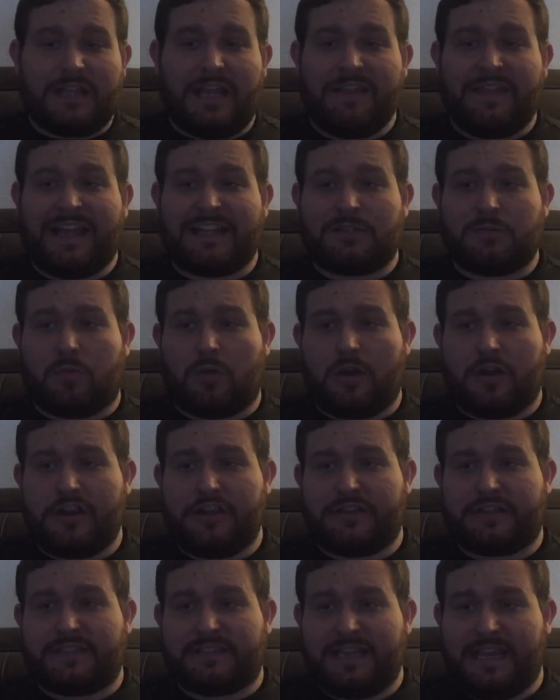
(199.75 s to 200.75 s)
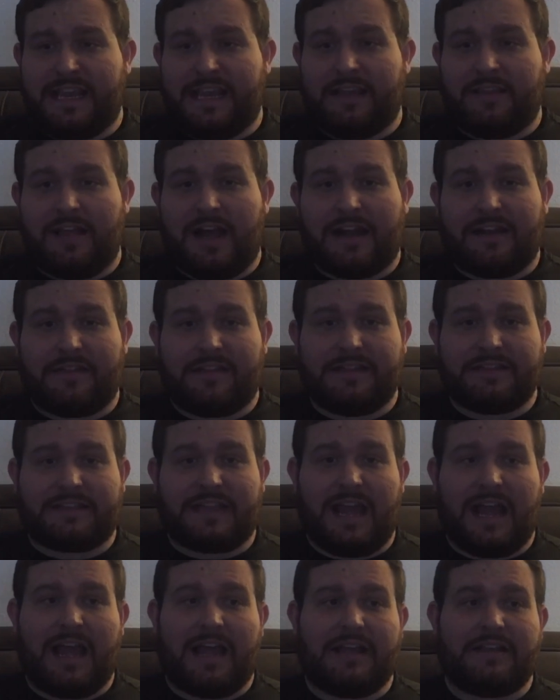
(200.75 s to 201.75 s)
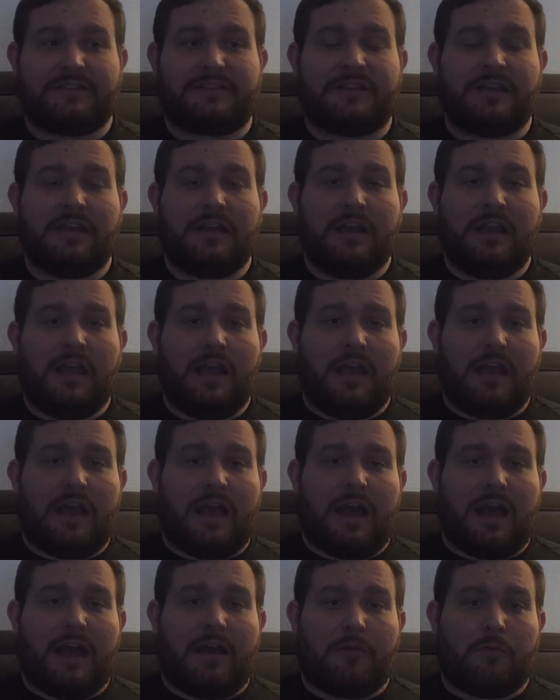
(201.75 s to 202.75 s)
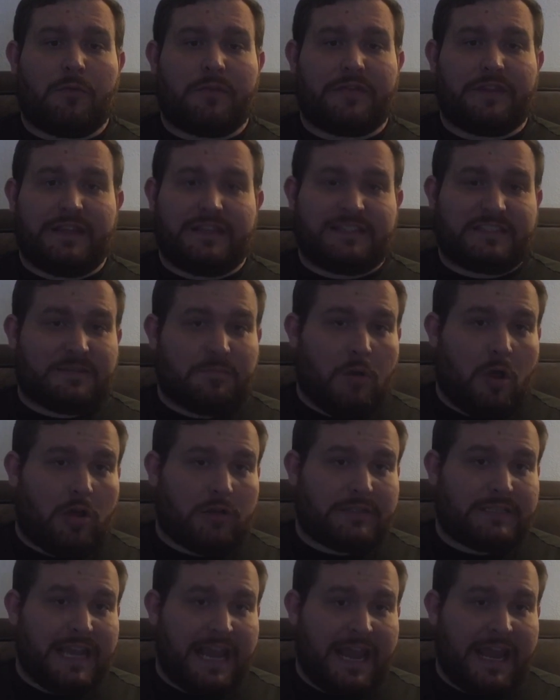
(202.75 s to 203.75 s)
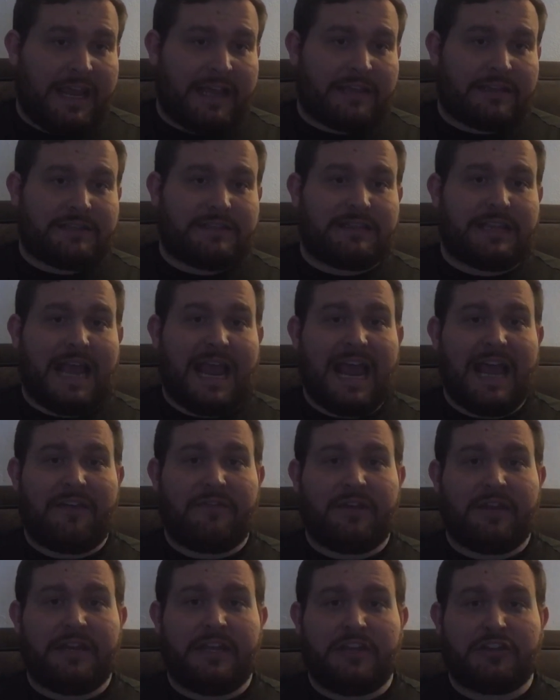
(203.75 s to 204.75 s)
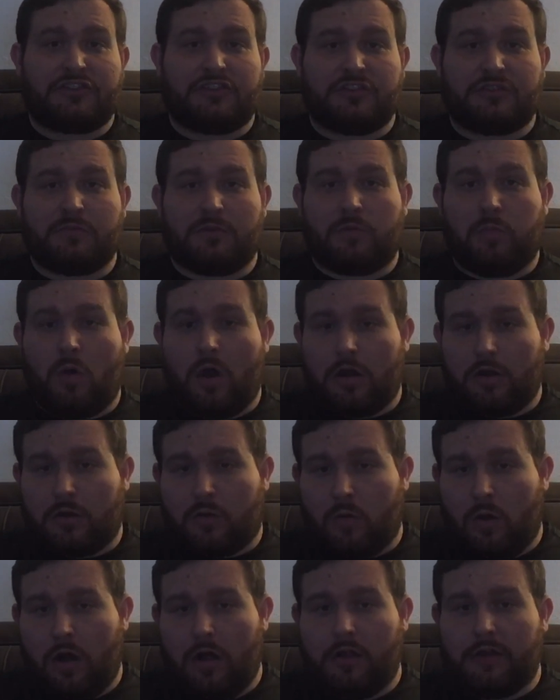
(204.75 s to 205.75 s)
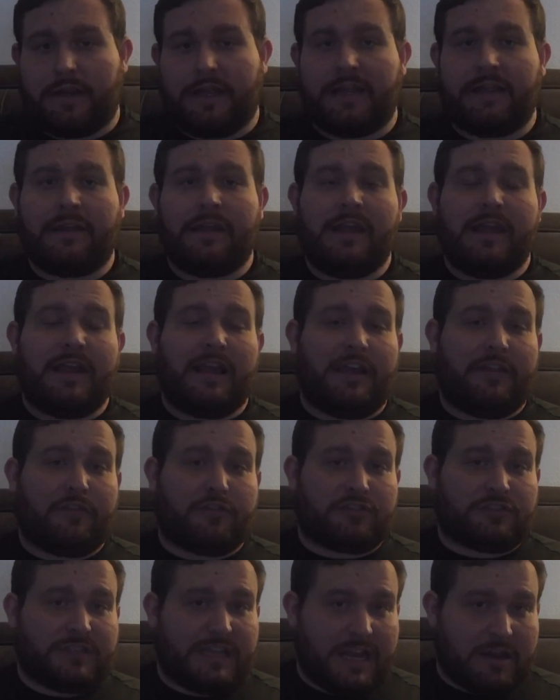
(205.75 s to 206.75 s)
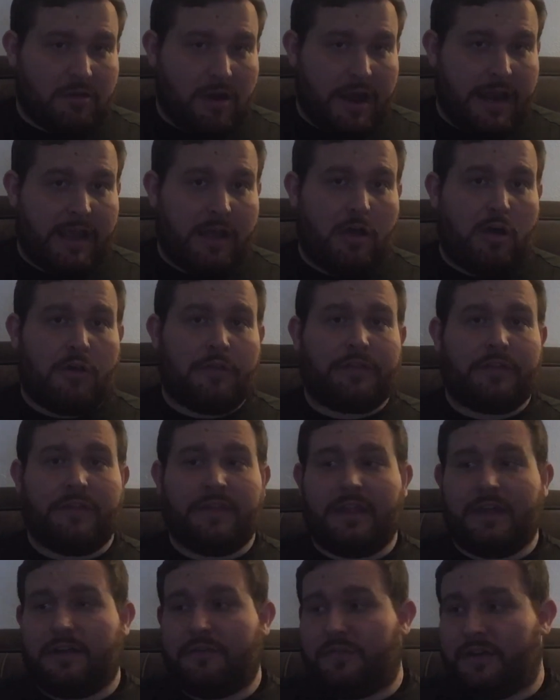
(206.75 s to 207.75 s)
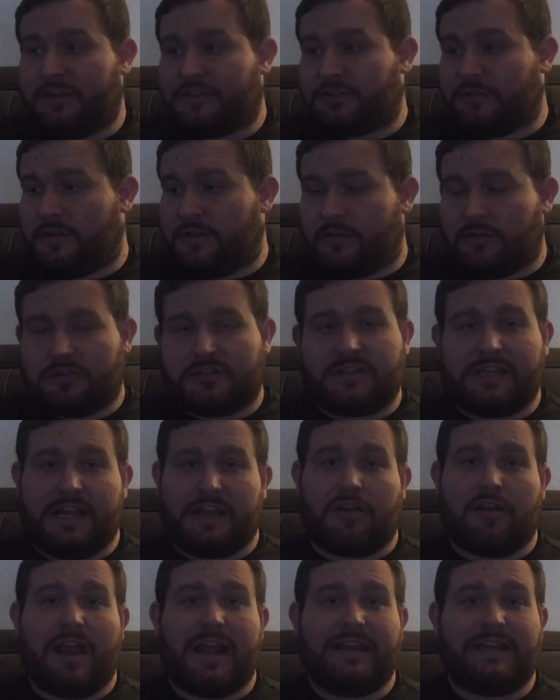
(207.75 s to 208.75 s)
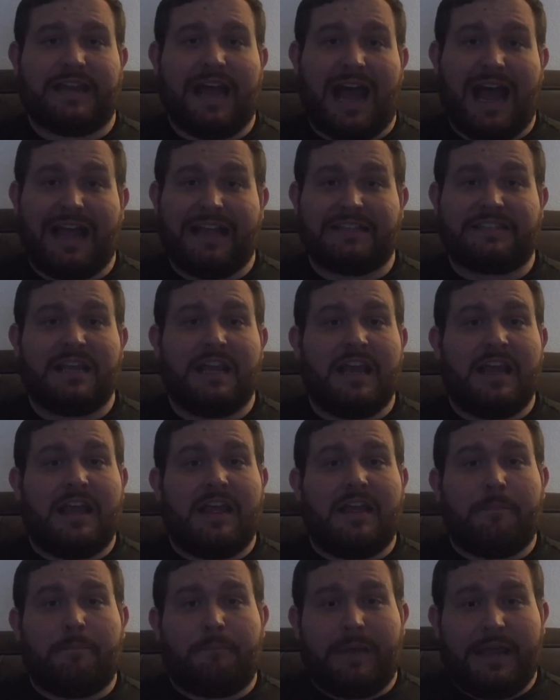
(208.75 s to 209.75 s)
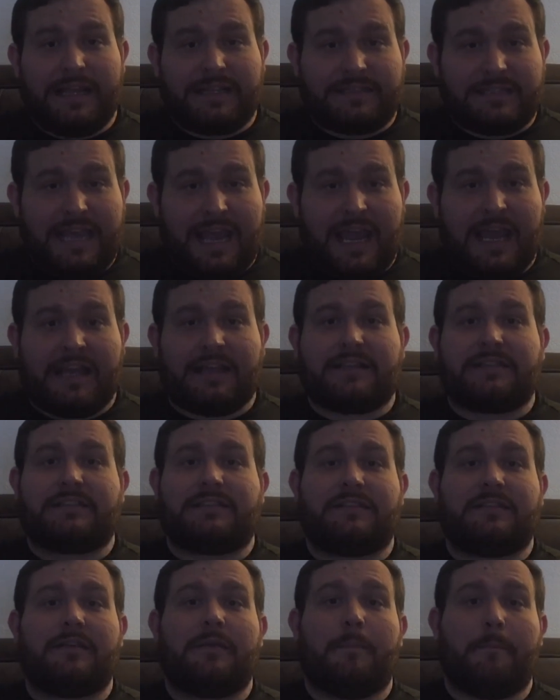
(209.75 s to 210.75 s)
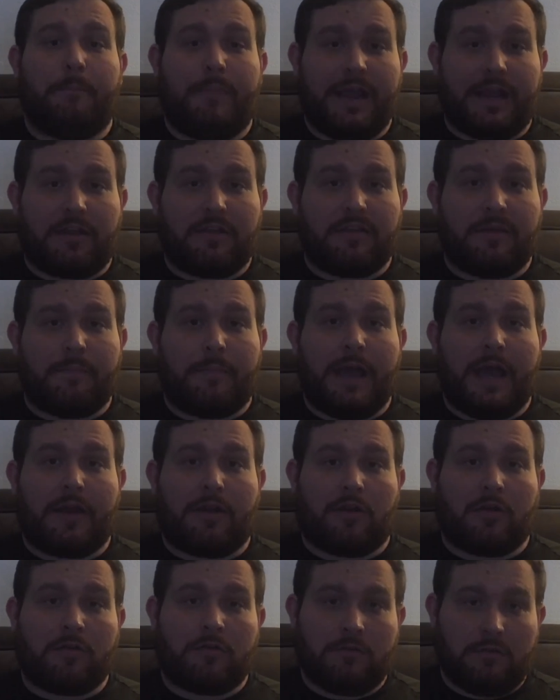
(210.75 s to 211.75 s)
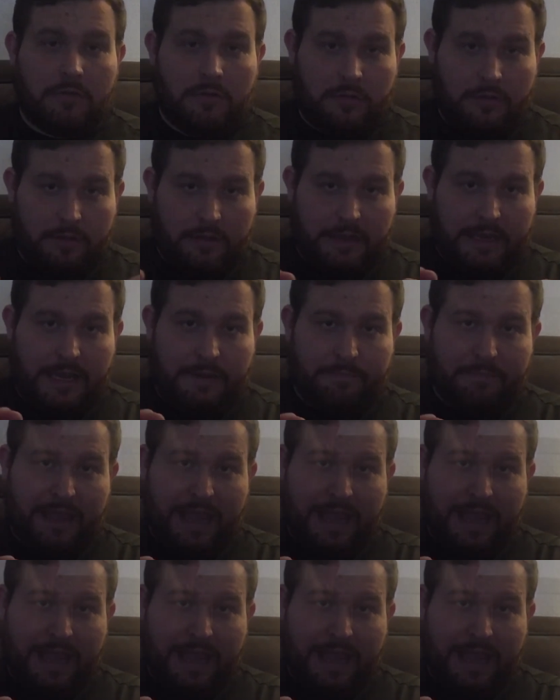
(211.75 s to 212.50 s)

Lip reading: And that's where you see a lot of these guys with these small tanks having issues with water quality and their stingray health, and then eventually their stingray dies. Big tanks, bigger the better. Keep